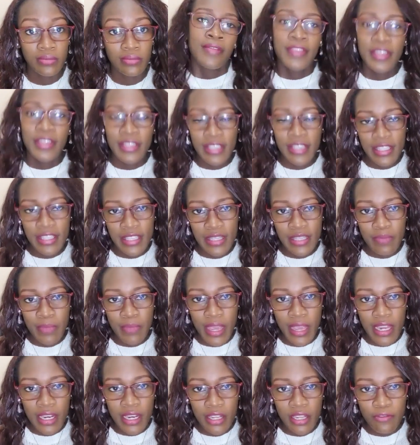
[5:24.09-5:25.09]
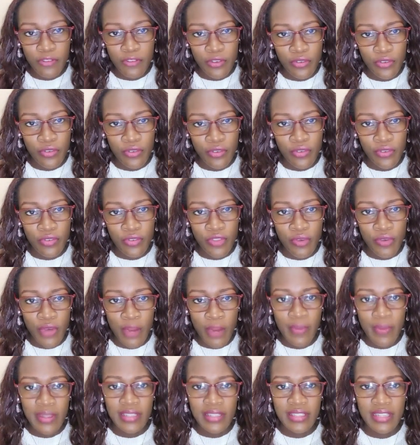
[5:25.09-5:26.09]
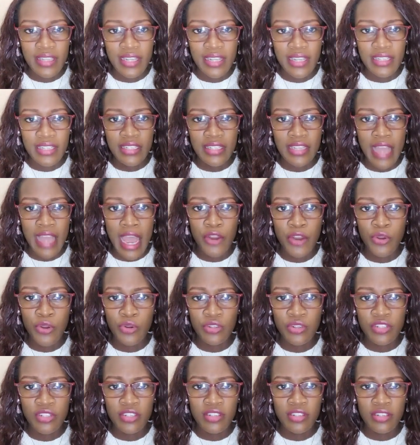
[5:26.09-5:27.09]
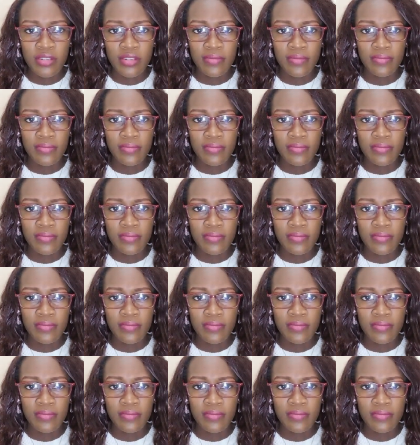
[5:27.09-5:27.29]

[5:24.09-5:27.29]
This is mainly for the rabbits that are not